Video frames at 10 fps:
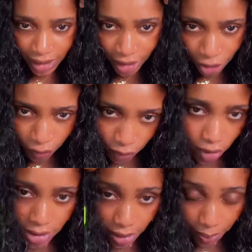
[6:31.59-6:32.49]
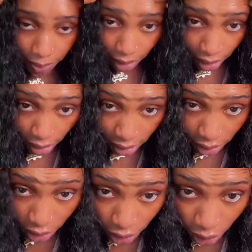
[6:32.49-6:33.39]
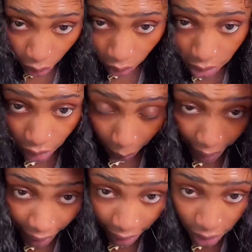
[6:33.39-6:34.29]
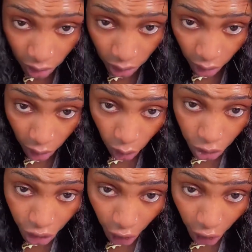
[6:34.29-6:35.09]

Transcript: then you've lost some some hairs on the closure,